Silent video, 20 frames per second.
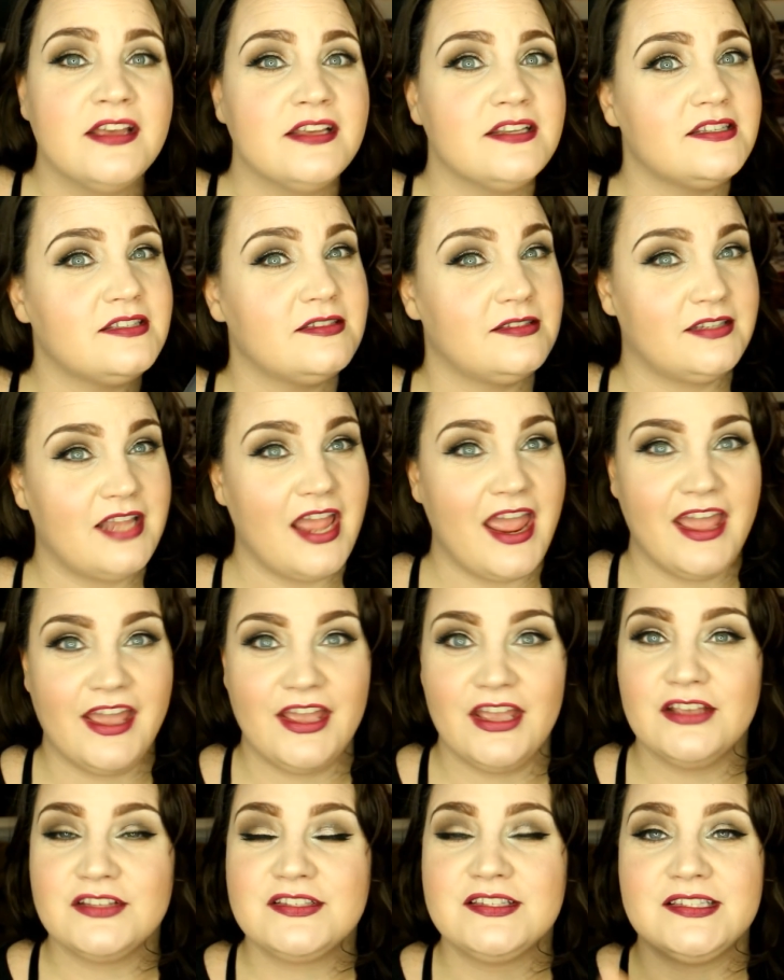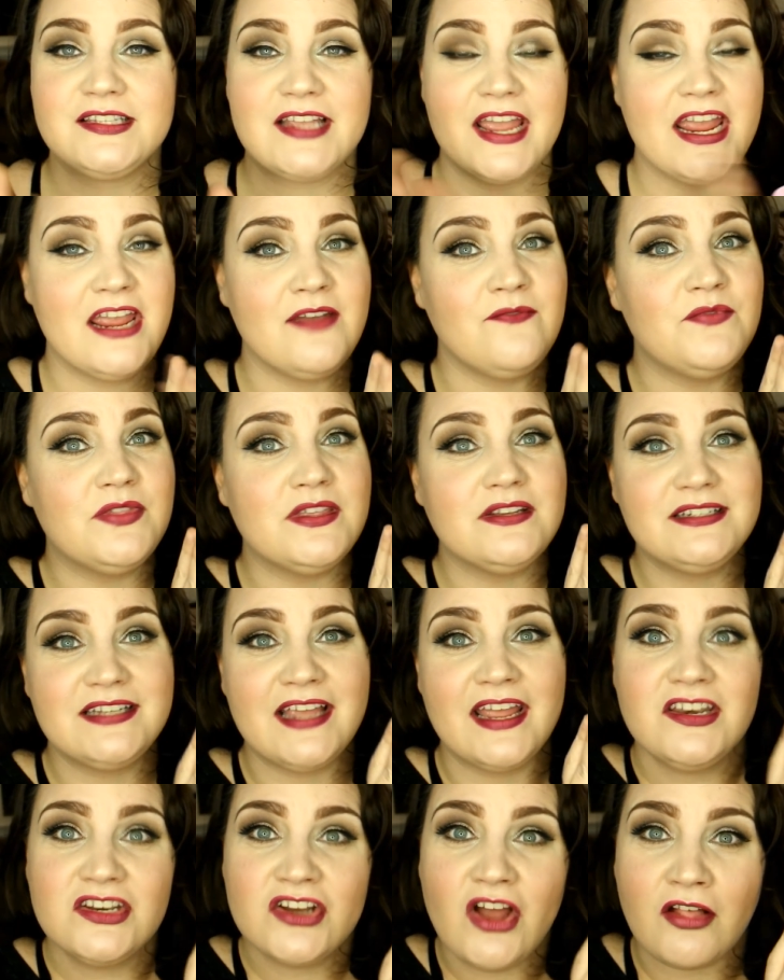Save, save the
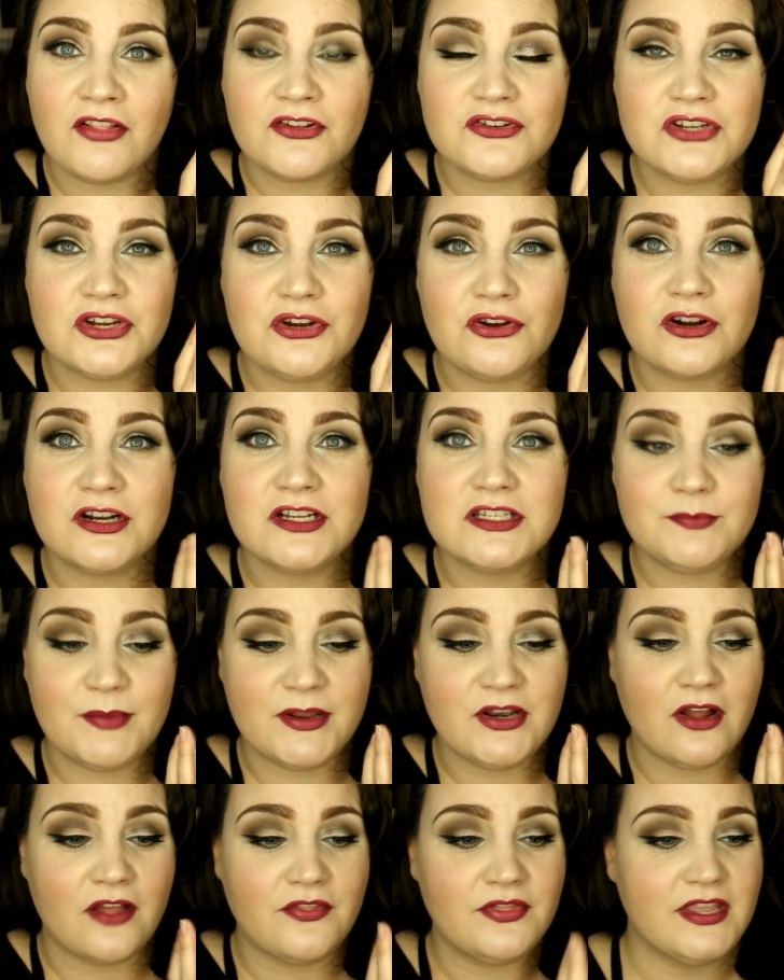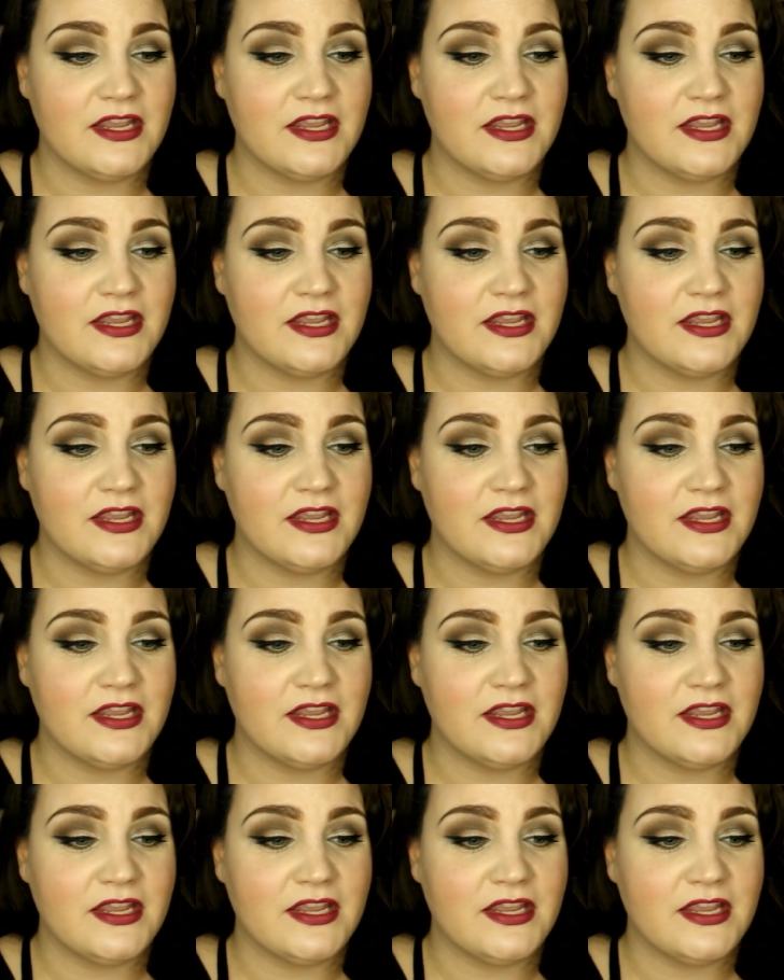$10 that you're gonna spend on